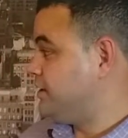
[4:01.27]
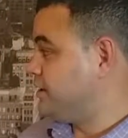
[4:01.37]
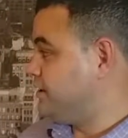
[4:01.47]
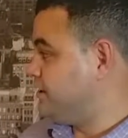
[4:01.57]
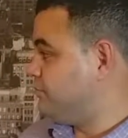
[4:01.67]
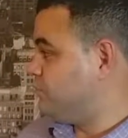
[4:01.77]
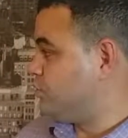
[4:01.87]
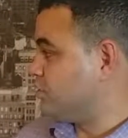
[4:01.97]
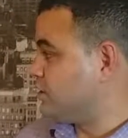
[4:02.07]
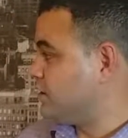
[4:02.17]
and get
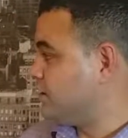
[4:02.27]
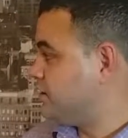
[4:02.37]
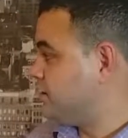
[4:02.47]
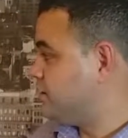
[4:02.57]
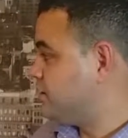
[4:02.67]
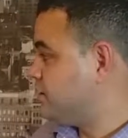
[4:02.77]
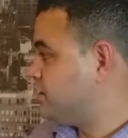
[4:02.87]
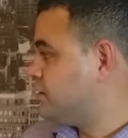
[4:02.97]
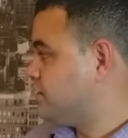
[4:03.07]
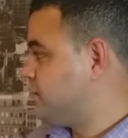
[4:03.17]
more
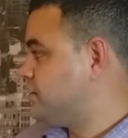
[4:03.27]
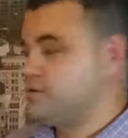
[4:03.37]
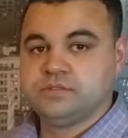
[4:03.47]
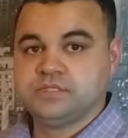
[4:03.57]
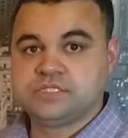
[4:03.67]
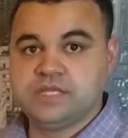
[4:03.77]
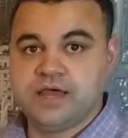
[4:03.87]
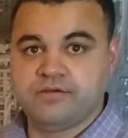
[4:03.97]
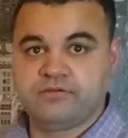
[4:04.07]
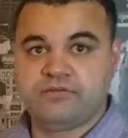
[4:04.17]

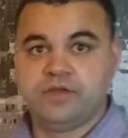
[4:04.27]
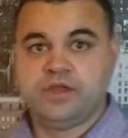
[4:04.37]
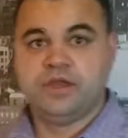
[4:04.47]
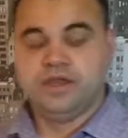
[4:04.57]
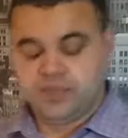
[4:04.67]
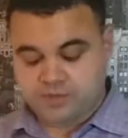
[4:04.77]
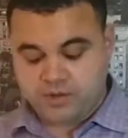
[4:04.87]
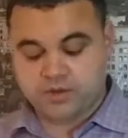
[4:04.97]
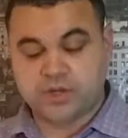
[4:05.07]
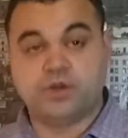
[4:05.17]
stuff? You
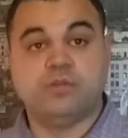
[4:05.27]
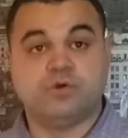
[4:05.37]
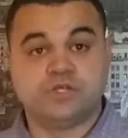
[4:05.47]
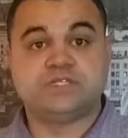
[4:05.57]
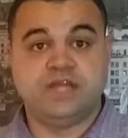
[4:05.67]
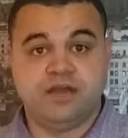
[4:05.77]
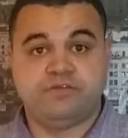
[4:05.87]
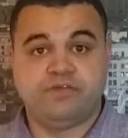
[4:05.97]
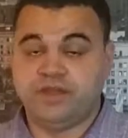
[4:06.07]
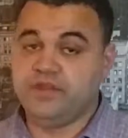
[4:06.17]
probably want to go get more
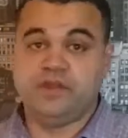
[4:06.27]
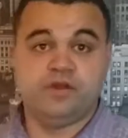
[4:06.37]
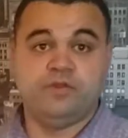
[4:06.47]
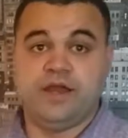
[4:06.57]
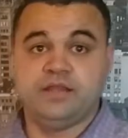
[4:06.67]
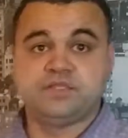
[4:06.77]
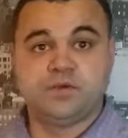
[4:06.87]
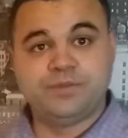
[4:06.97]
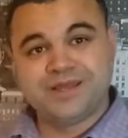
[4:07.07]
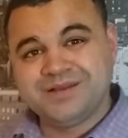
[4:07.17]
stuff. And they know that.
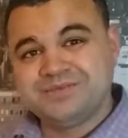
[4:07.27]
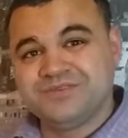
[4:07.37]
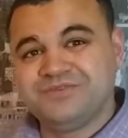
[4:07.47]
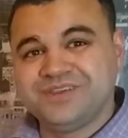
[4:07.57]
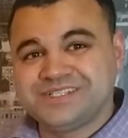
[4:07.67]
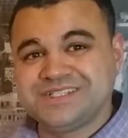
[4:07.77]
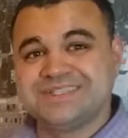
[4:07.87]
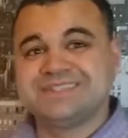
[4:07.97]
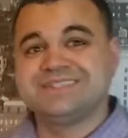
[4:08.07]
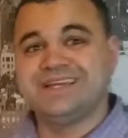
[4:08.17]
So it becomes a
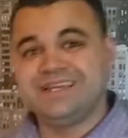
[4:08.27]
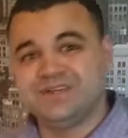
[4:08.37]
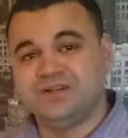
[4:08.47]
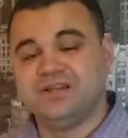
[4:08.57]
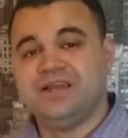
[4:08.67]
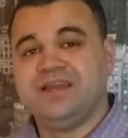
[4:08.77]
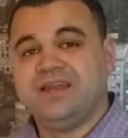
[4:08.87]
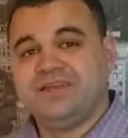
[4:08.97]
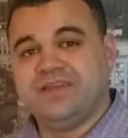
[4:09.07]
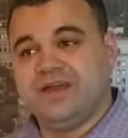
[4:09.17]
vicious cycle
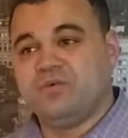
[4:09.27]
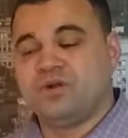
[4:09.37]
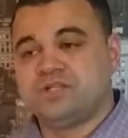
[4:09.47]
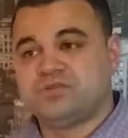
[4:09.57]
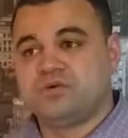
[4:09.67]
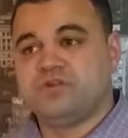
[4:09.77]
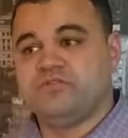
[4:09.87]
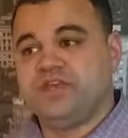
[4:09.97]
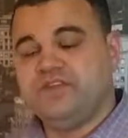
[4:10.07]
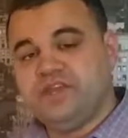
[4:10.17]
that we're sort
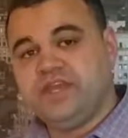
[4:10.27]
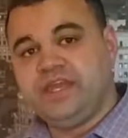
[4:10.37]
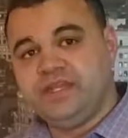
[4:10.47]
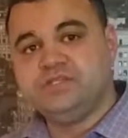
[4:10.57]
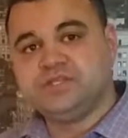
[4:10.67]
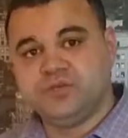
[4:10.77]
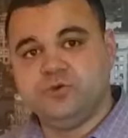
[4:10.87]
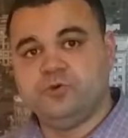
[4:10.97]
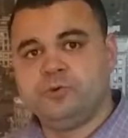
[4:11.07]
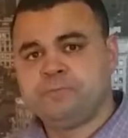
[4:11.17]
of giving
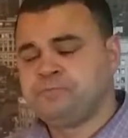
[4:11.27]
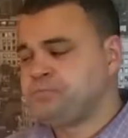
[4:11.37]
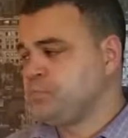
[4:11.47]
into